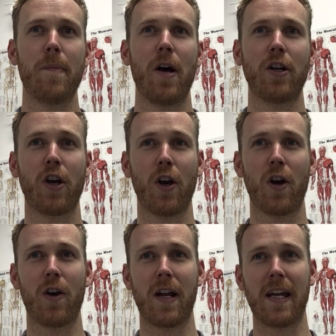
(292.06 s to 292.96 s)

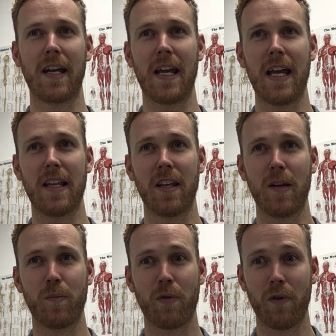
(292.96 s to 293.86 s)
occurring in
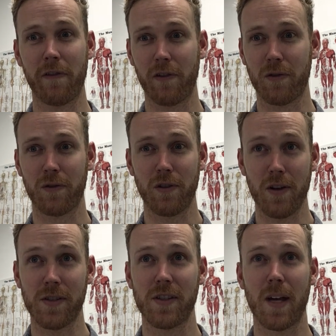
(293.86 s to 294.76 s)
the peripheral
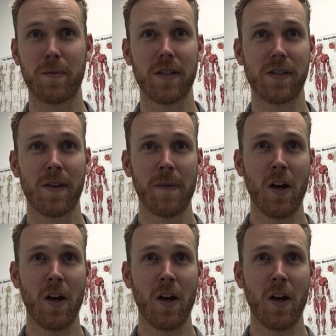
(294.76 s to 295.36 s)
nociceptors,